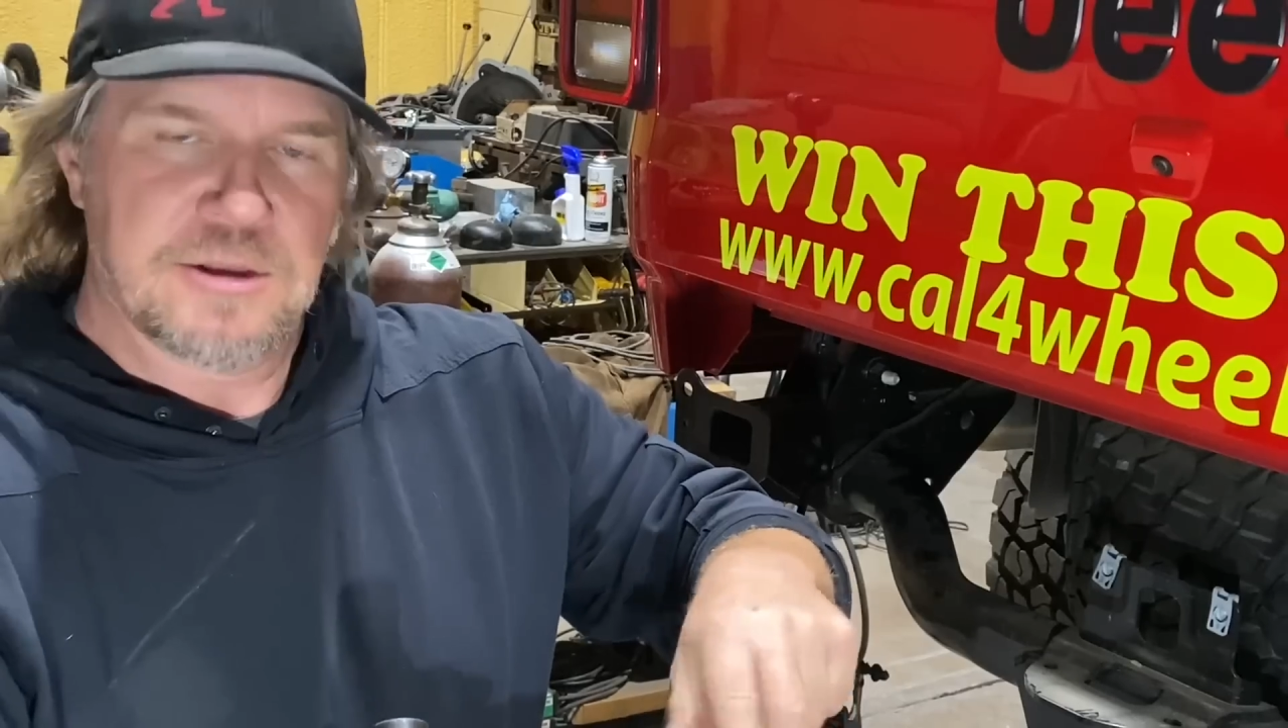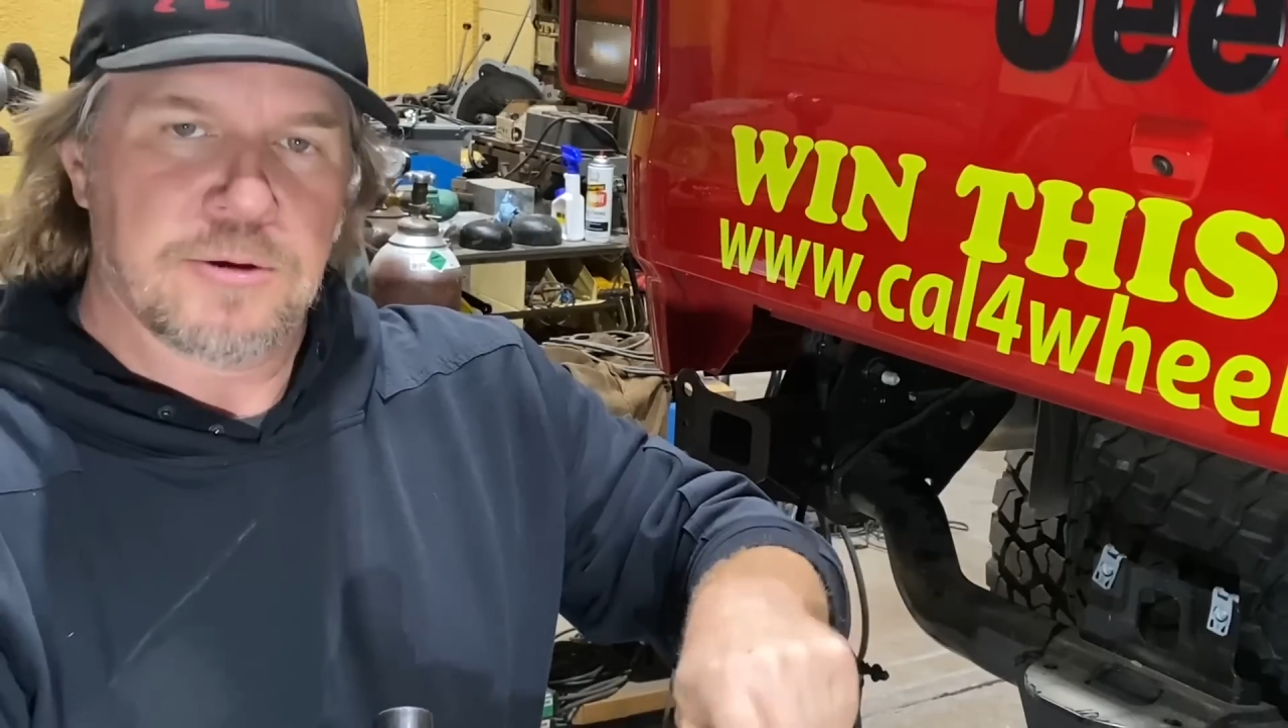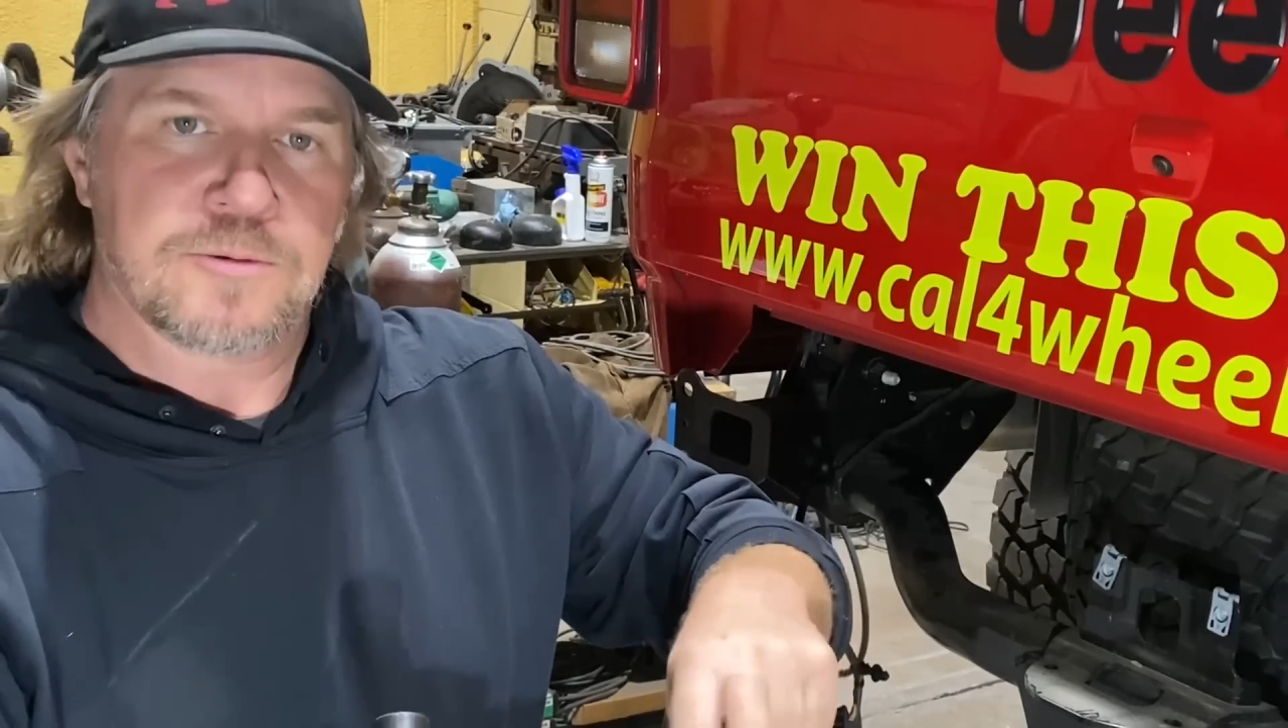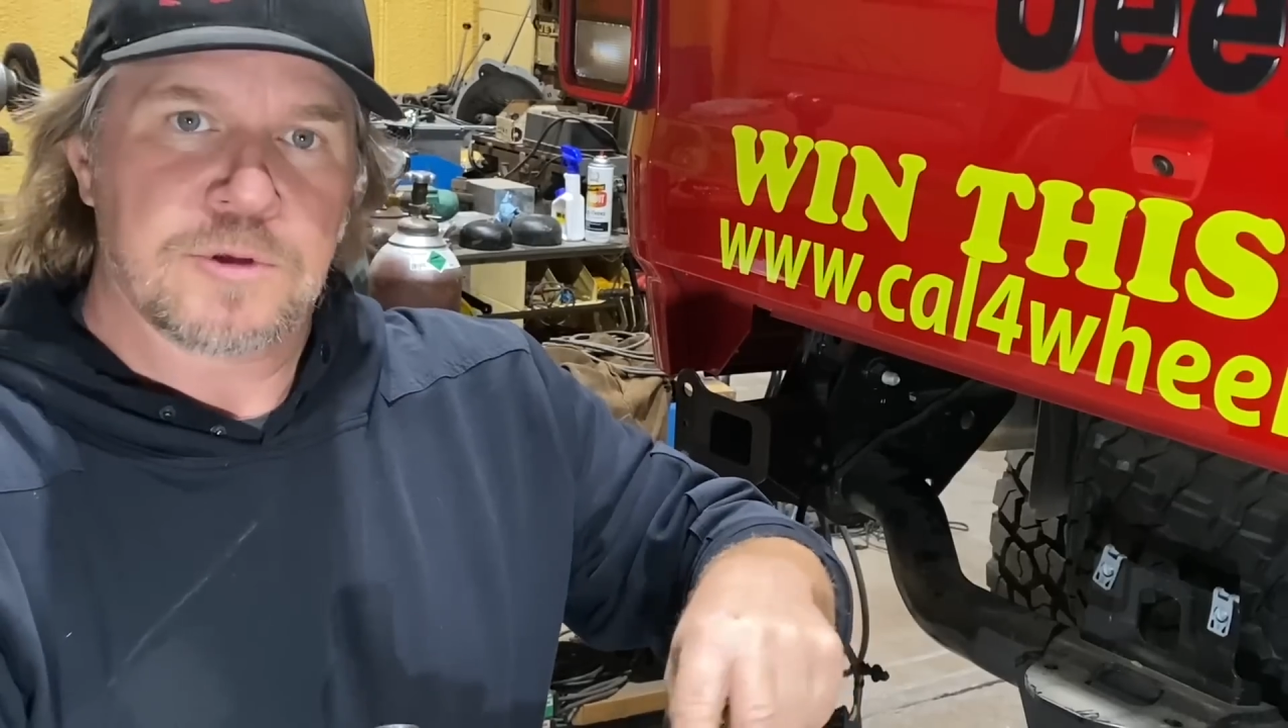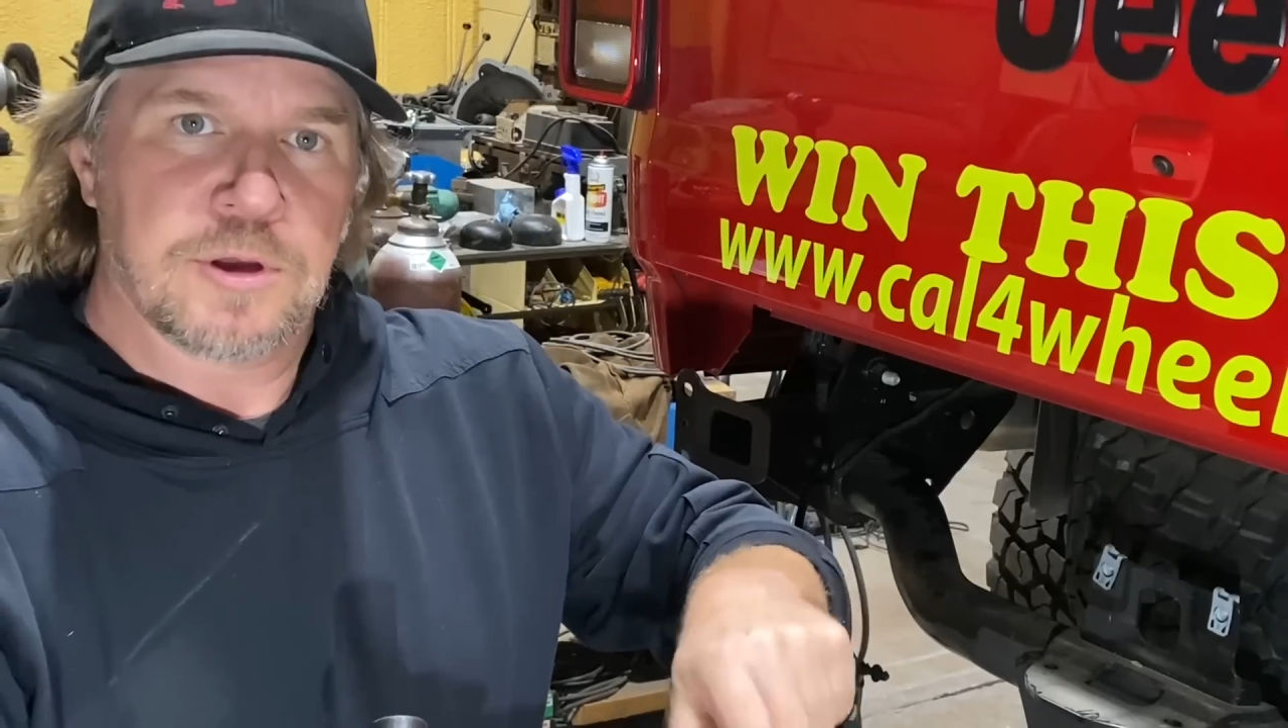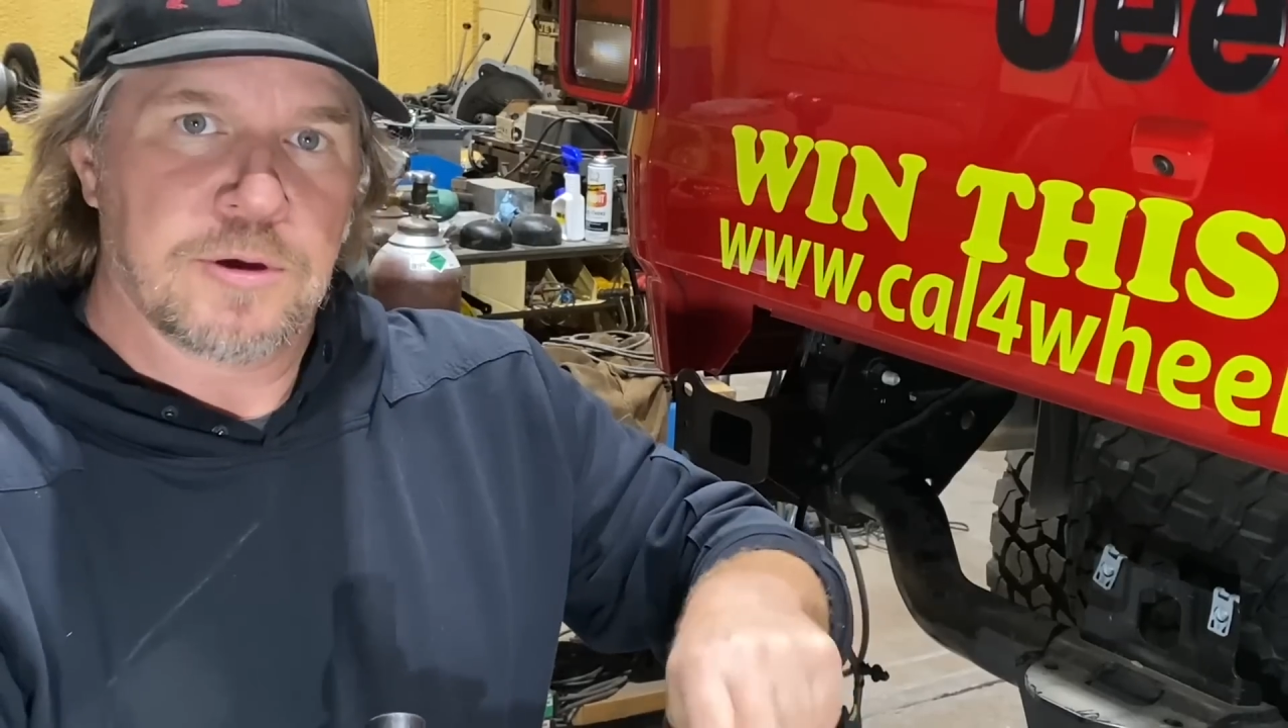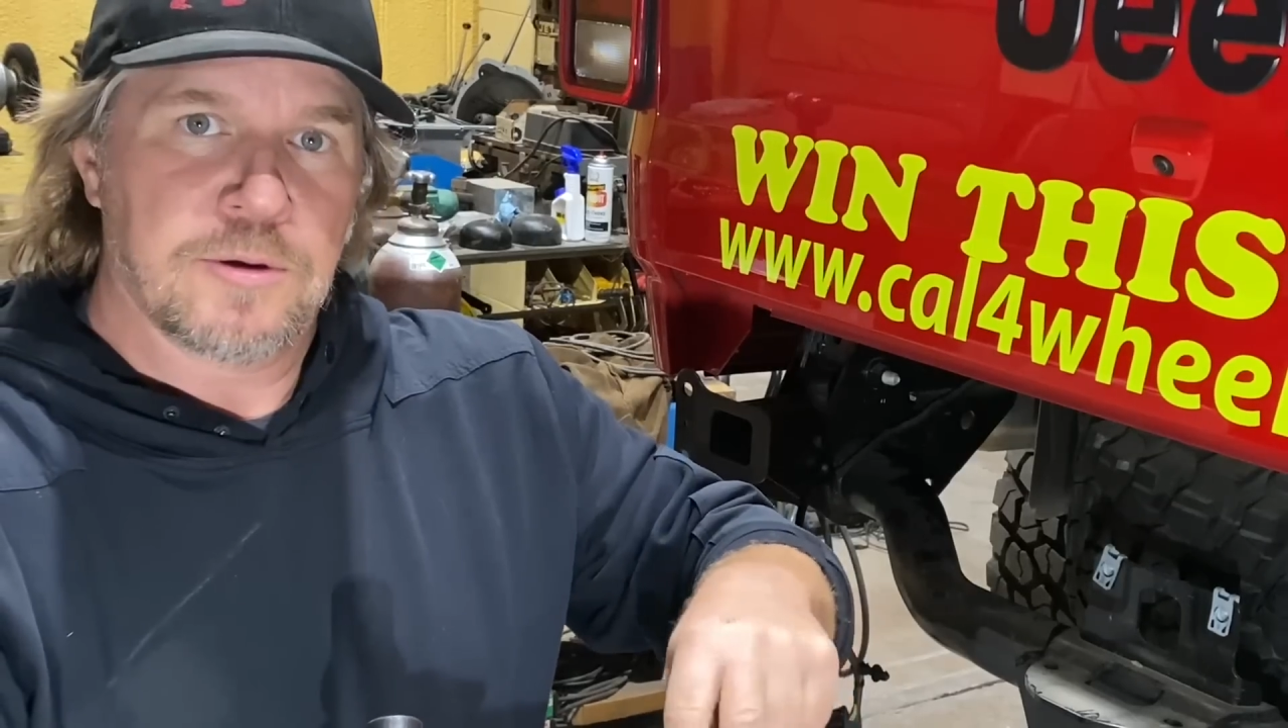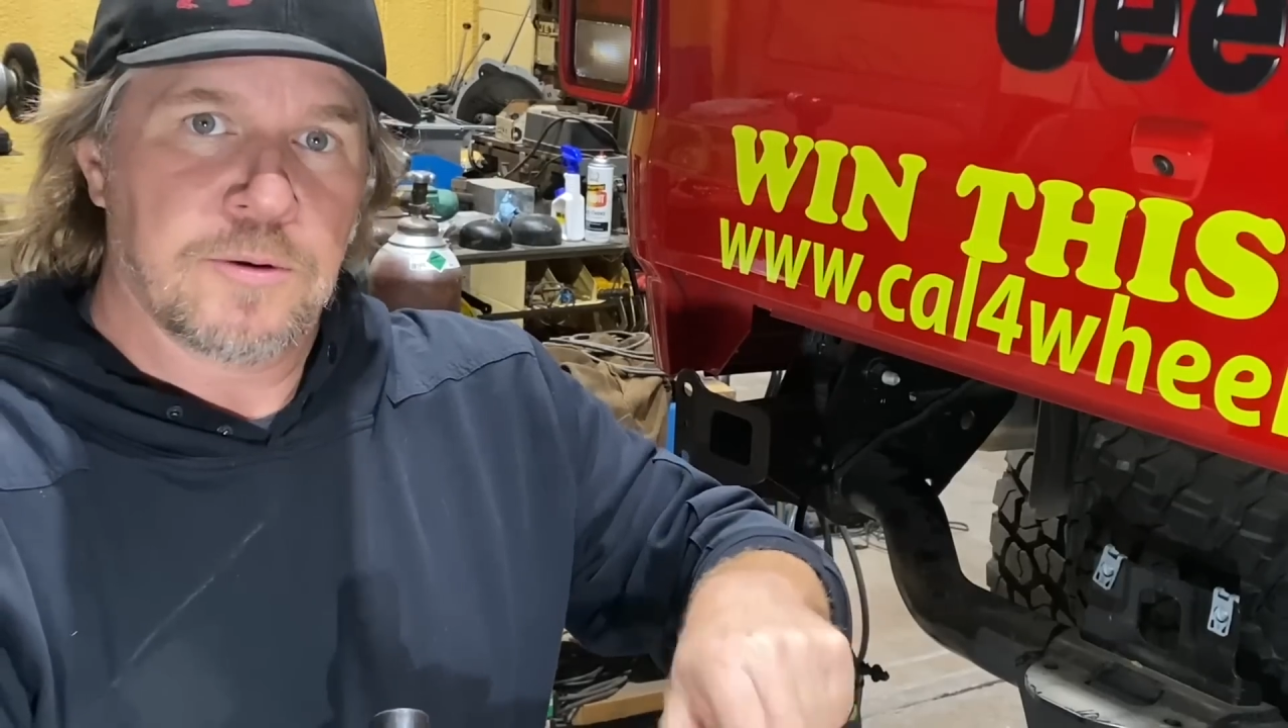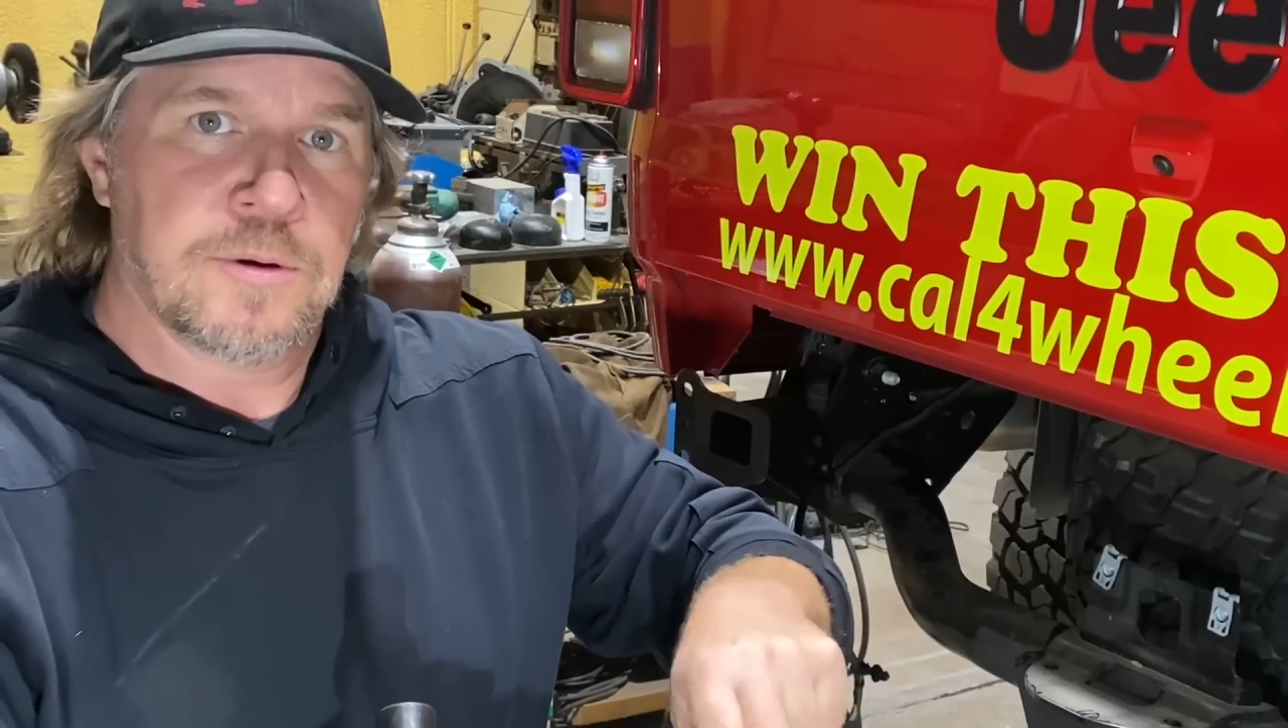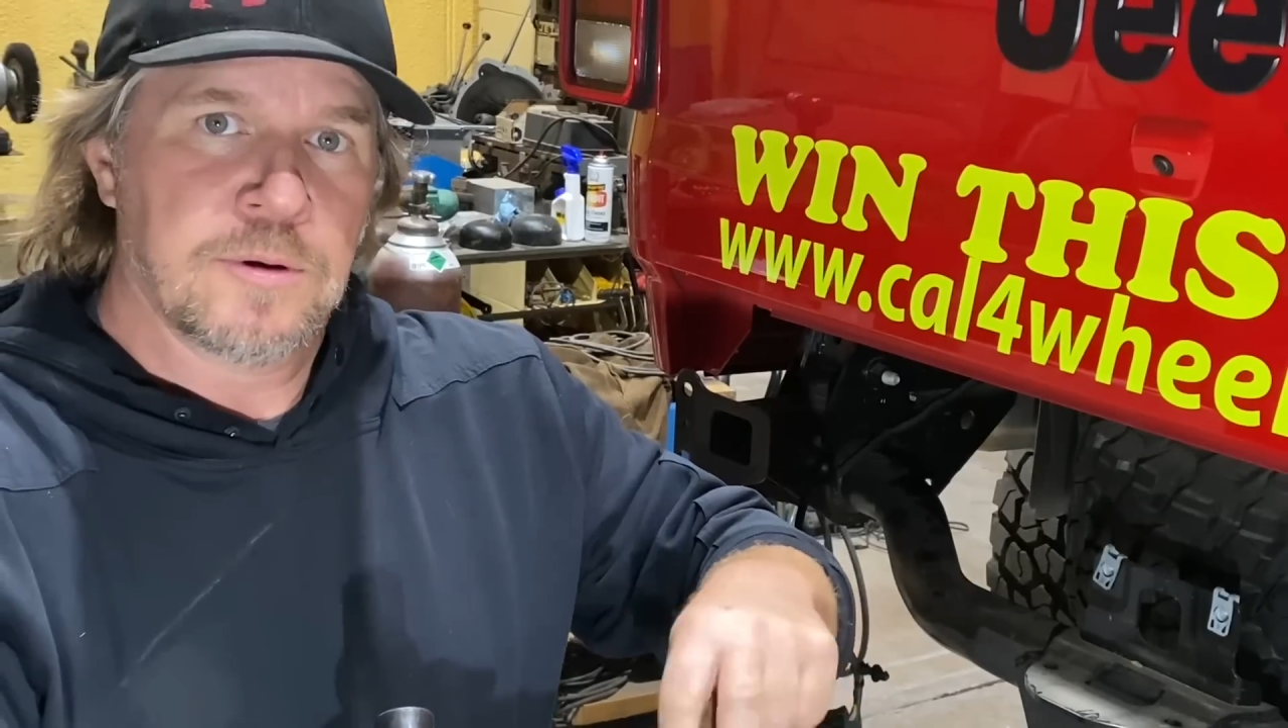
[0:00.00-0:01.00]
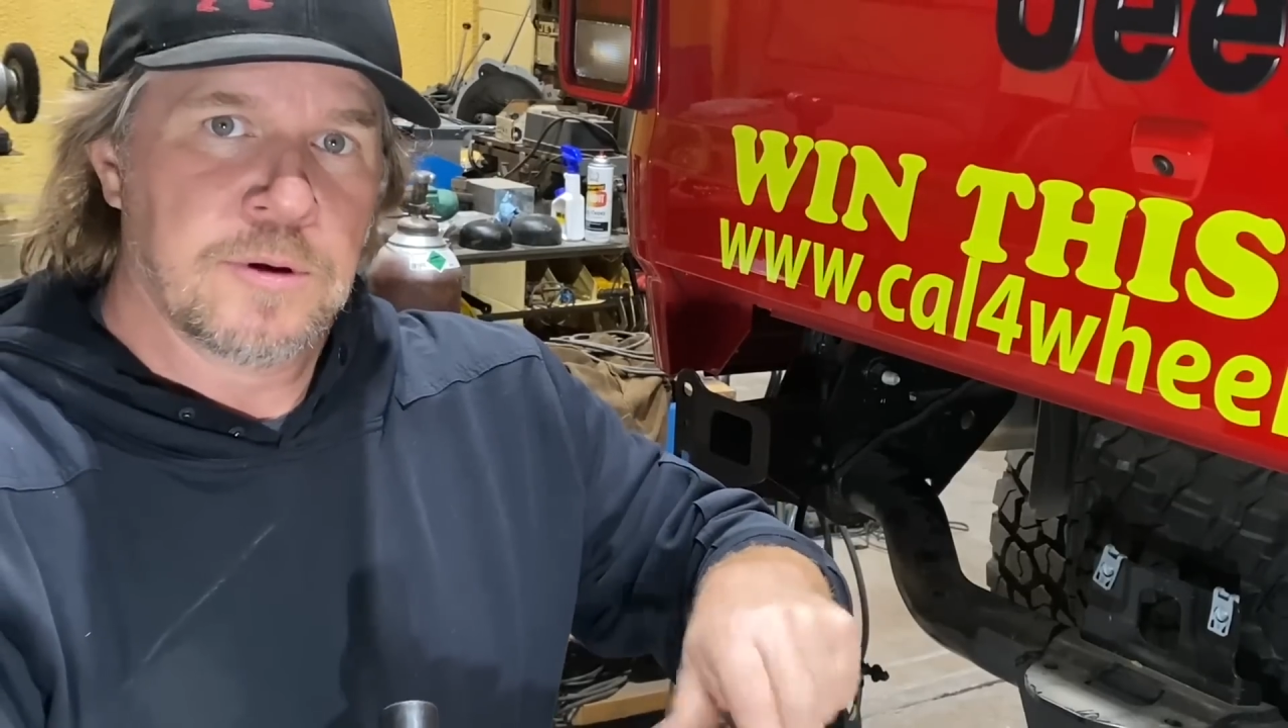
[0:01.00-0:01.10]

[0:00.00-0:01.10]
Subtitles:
don't go